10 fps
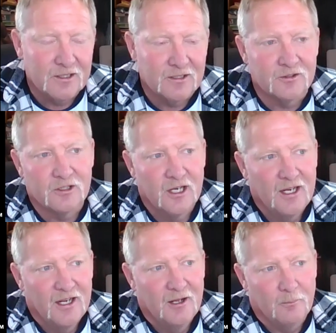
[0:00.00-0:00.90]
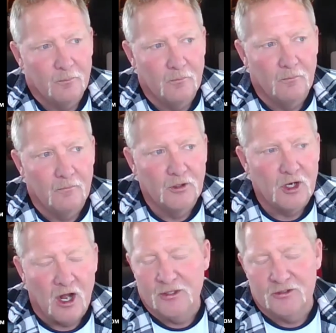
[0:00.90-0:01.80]
because
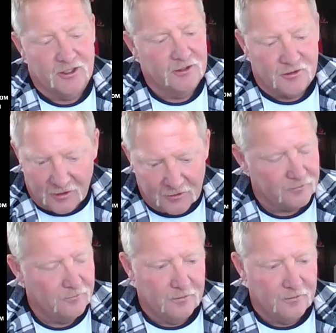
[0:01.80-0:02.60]
common sense says